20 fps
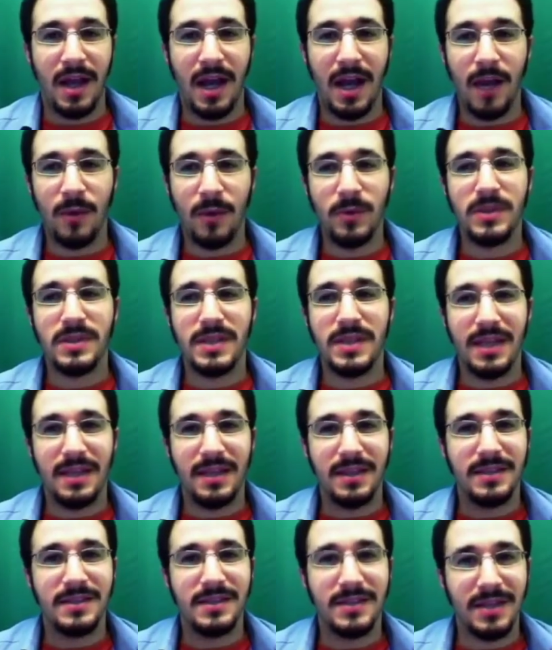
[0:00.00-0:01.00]
I would say
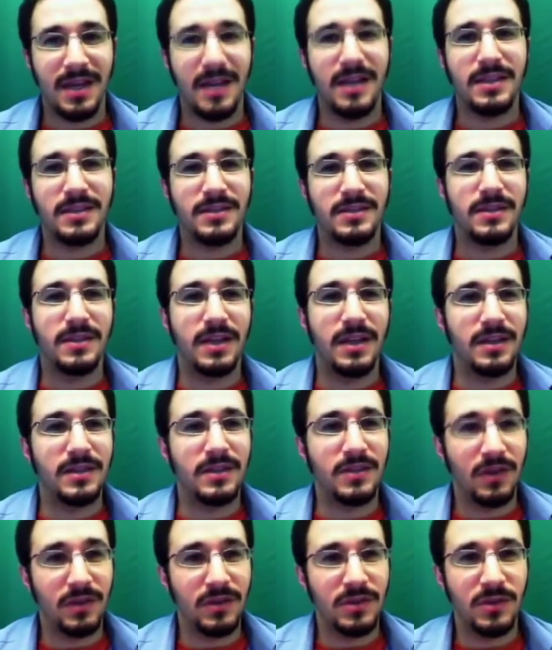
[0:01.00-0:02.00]
that science today
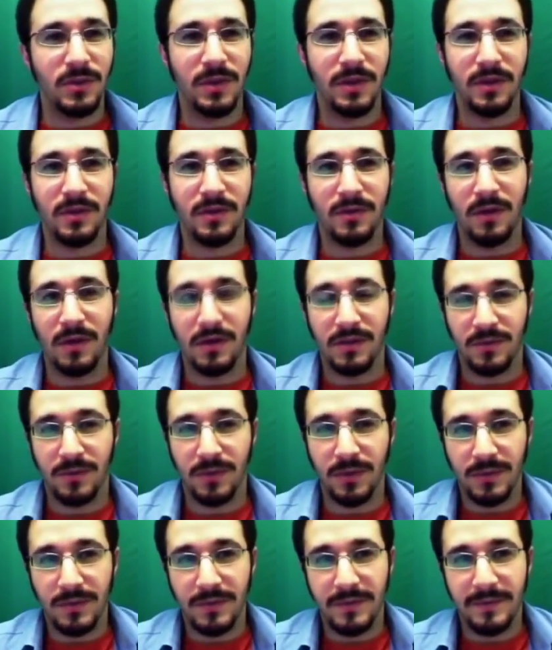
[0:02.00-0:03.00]
is also at a
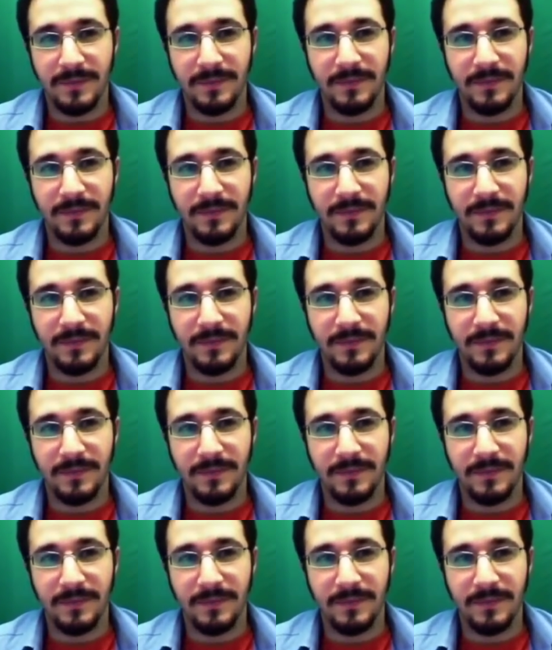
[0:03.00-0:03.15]
crossroads.